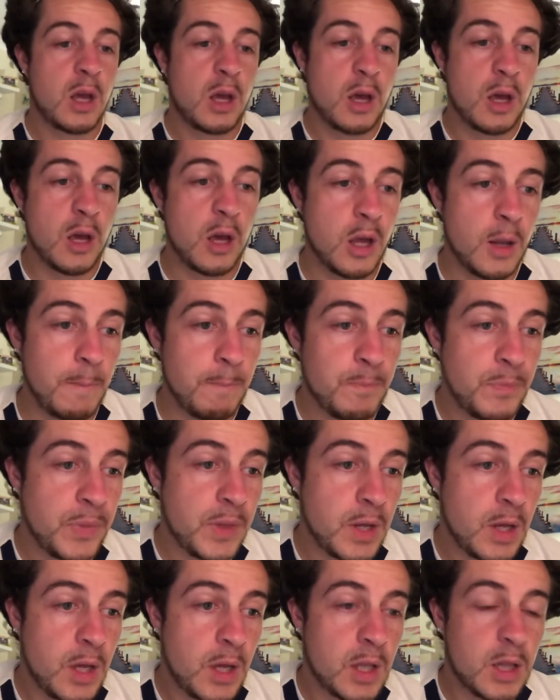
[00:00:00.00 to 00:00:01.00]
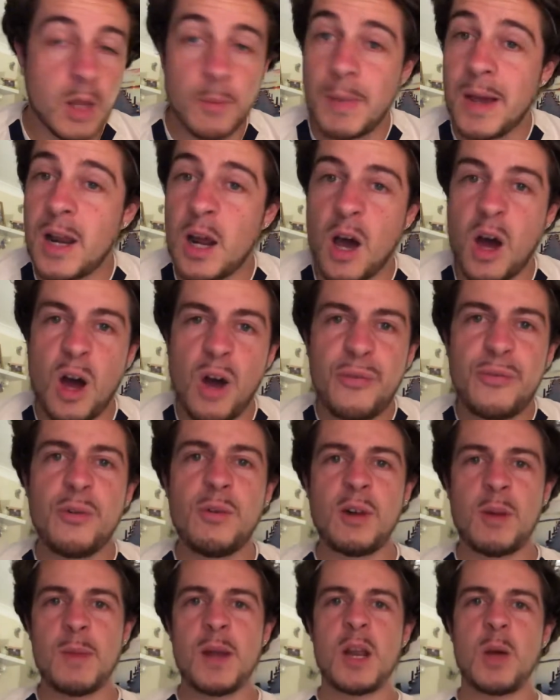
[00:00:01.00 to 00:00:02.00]
I thought
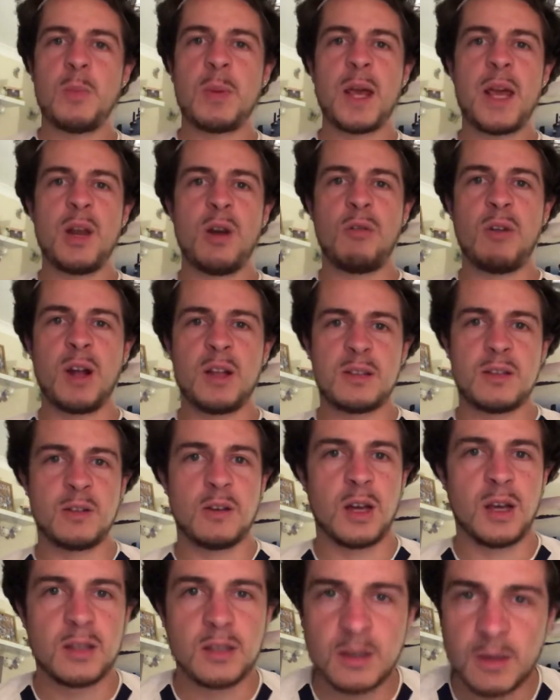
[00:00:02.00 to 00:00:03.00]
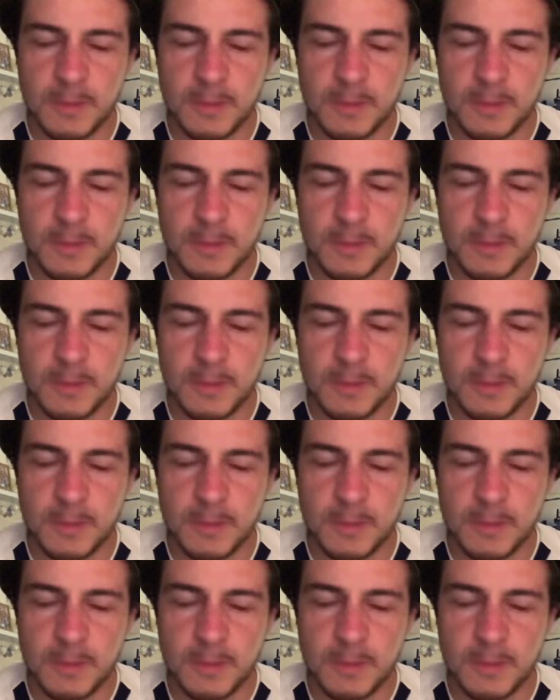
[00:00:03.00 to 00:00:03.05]
Lamella played all right tonight.